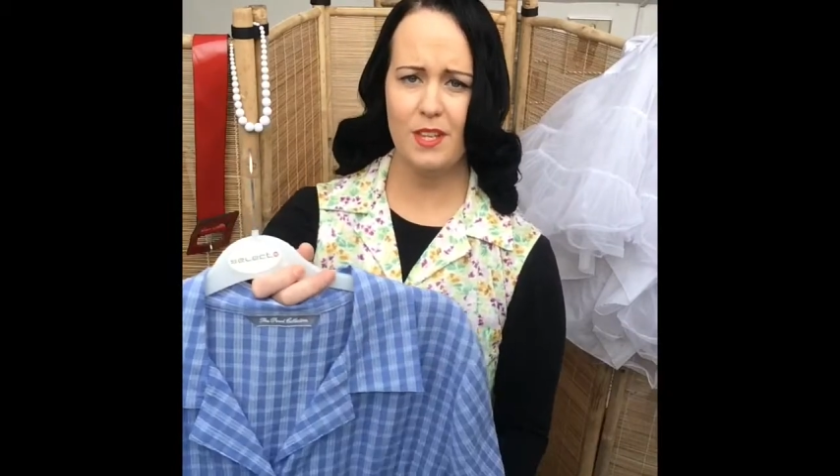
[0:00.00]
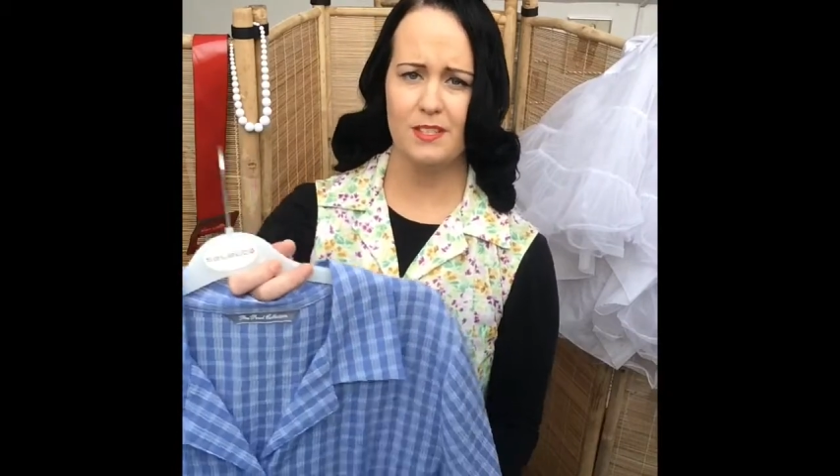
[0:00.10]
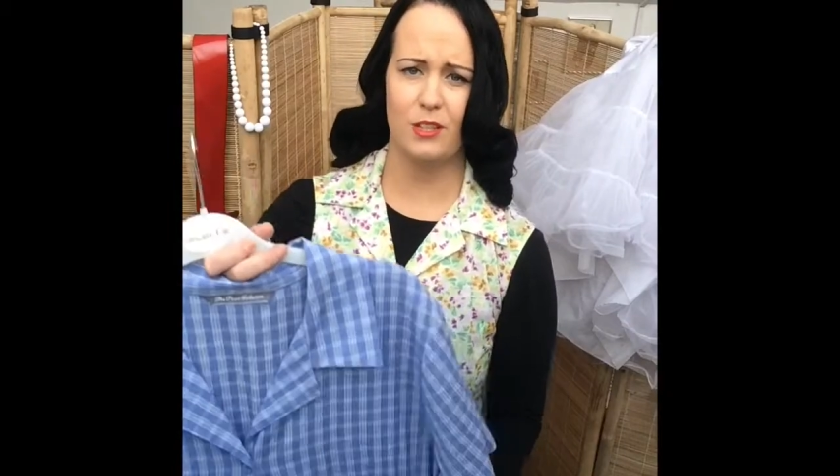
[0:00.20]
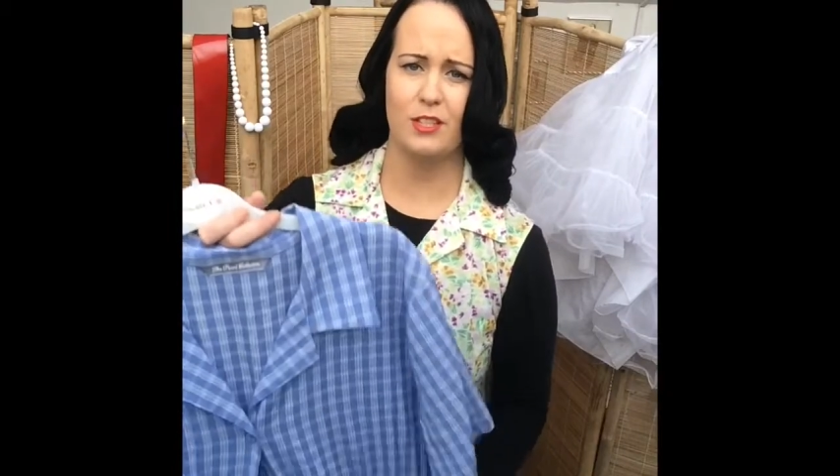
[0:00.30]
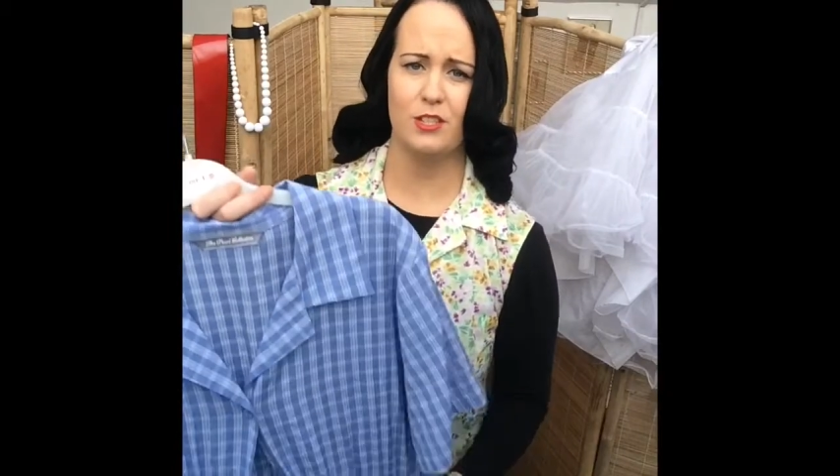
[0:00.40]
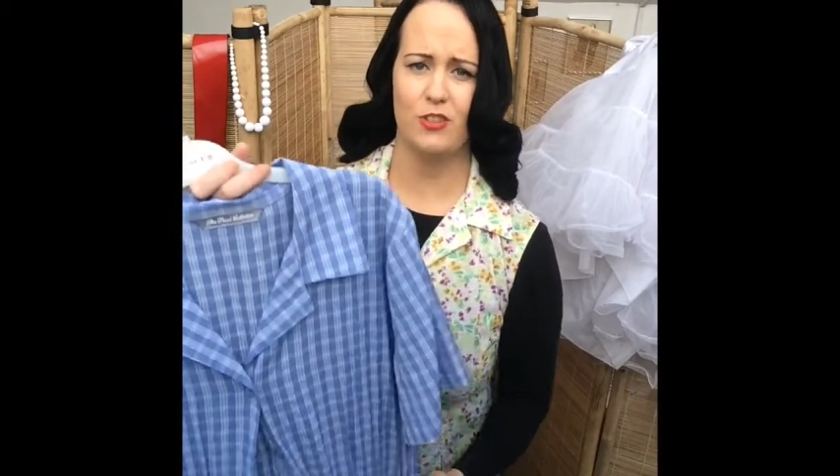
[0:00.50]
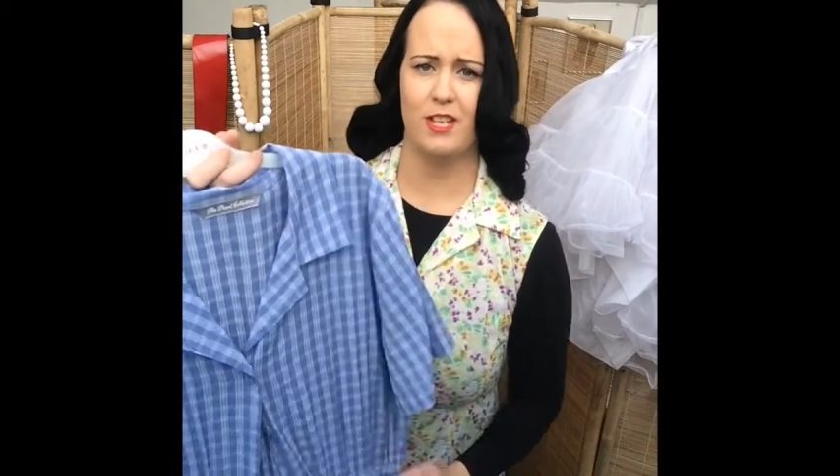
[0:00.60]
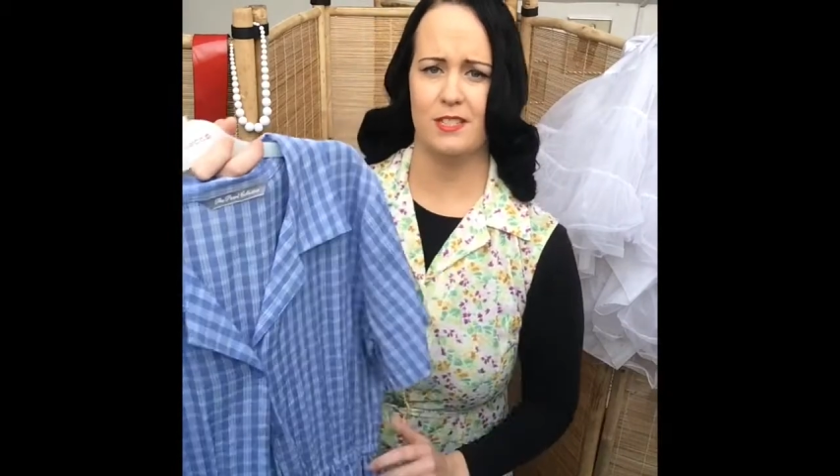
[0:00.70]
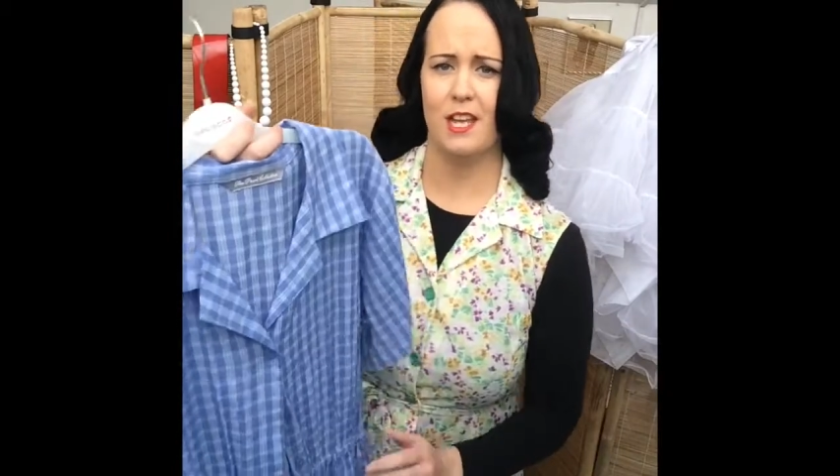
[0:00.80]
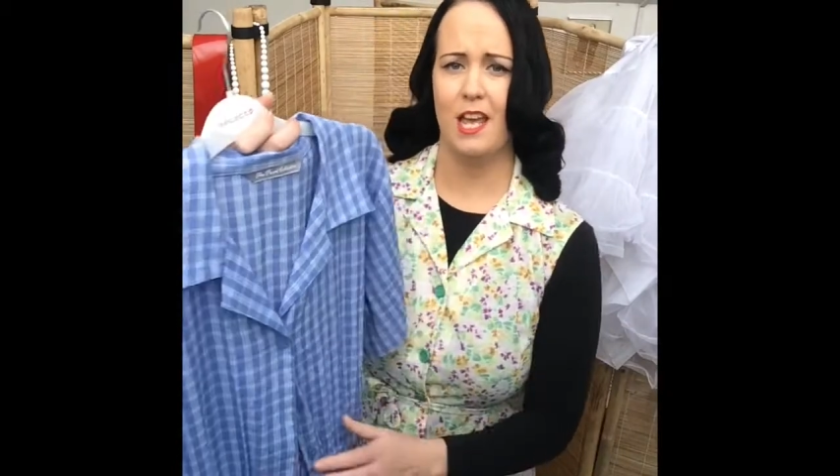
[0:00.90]
So this
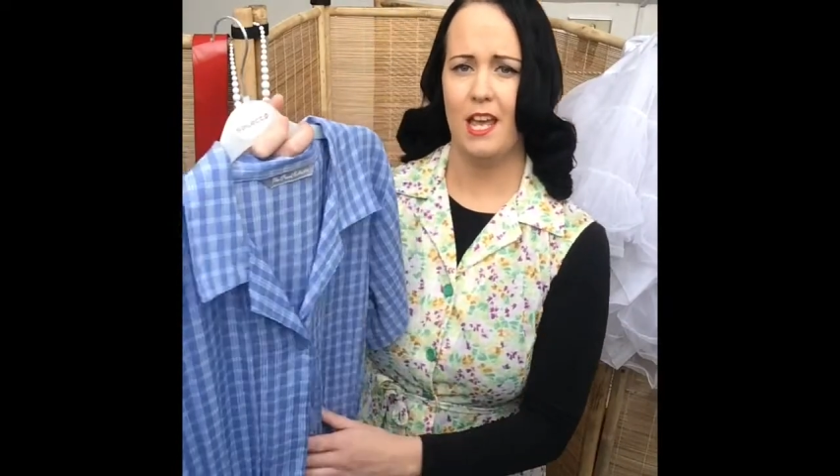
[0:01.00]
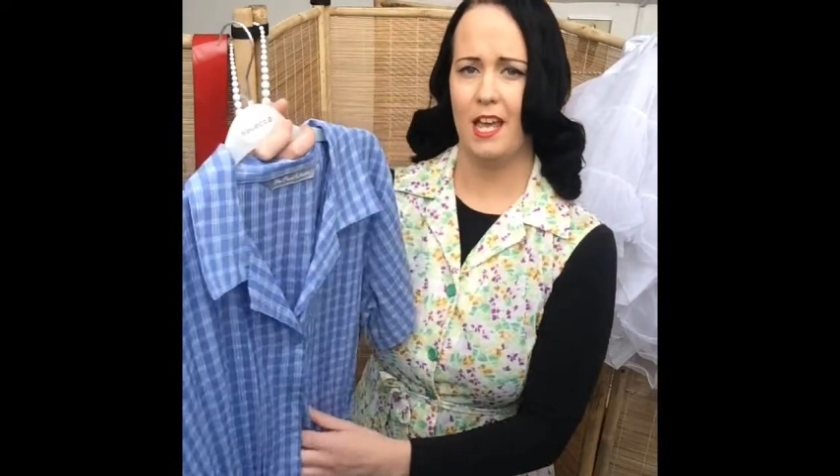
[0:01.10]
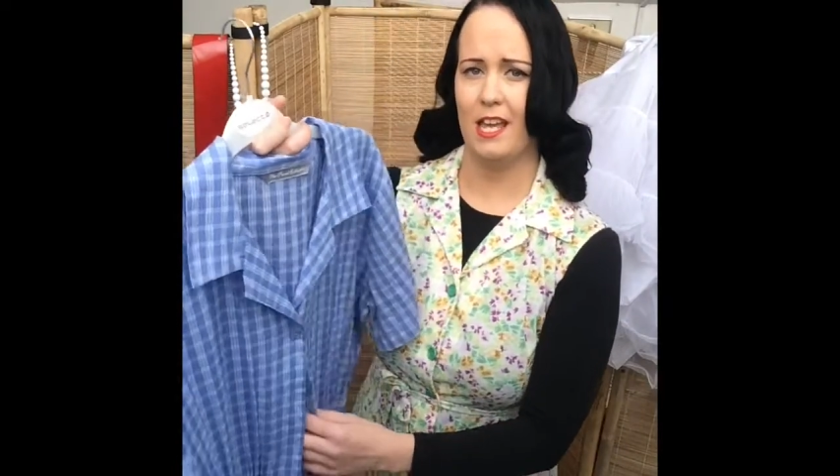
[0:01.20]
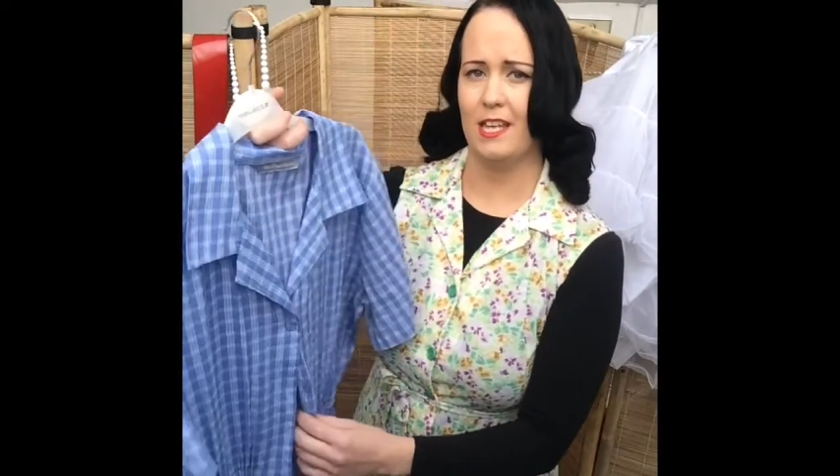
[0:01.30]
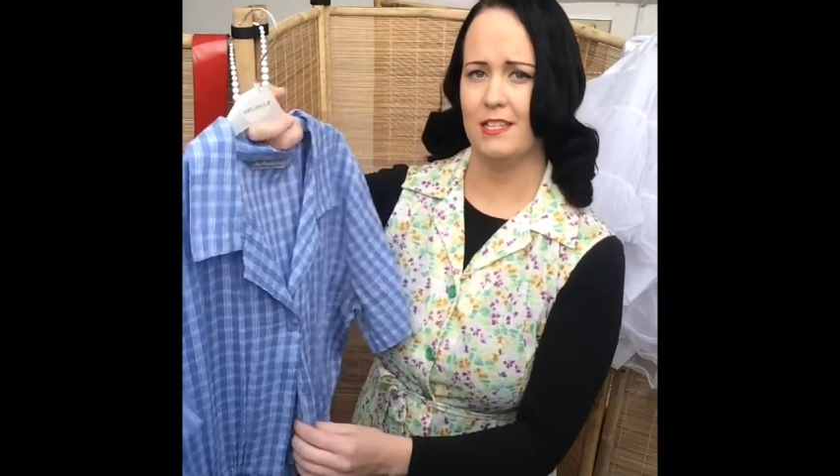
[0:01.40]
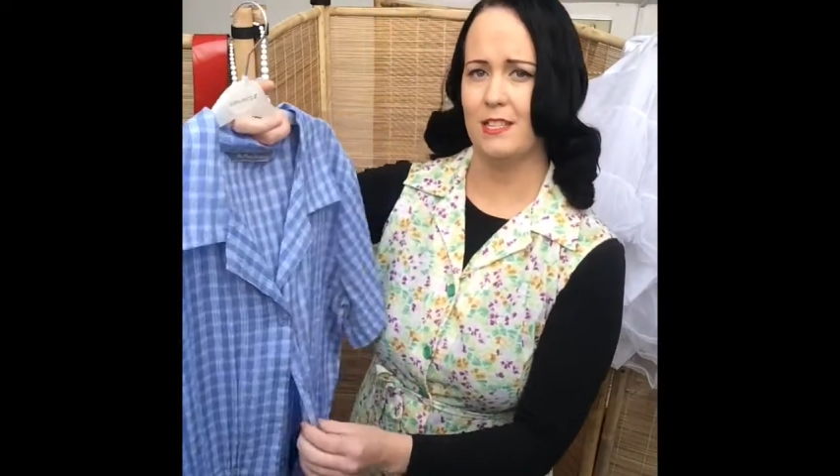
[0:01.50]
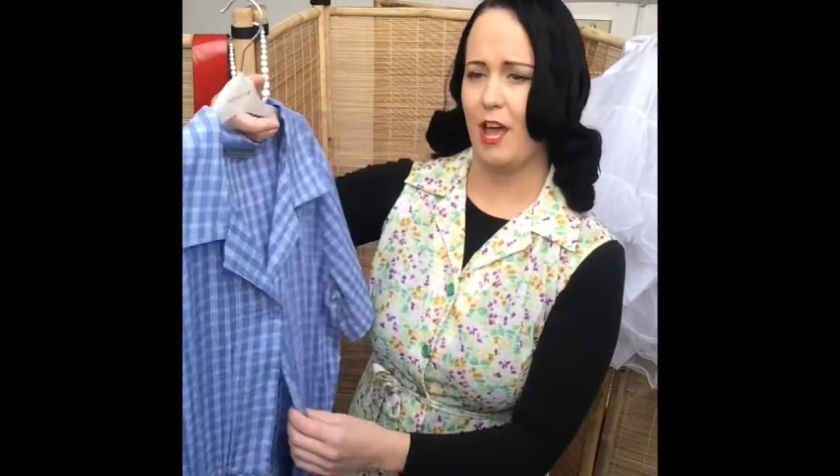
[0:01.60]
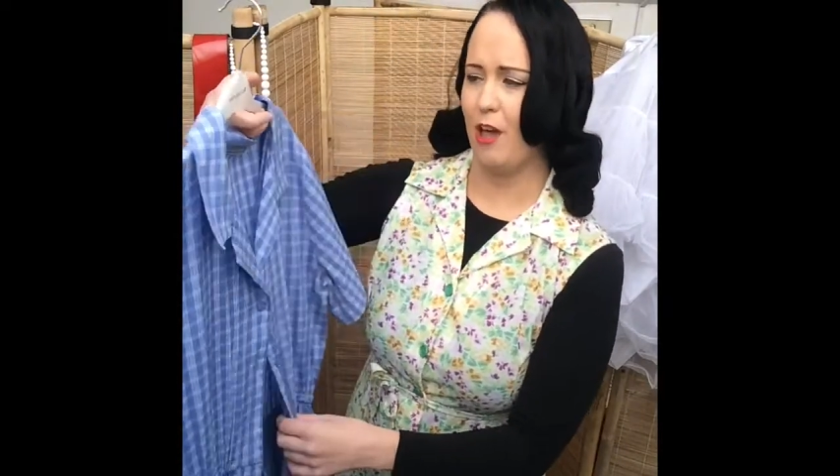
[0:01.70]
dress is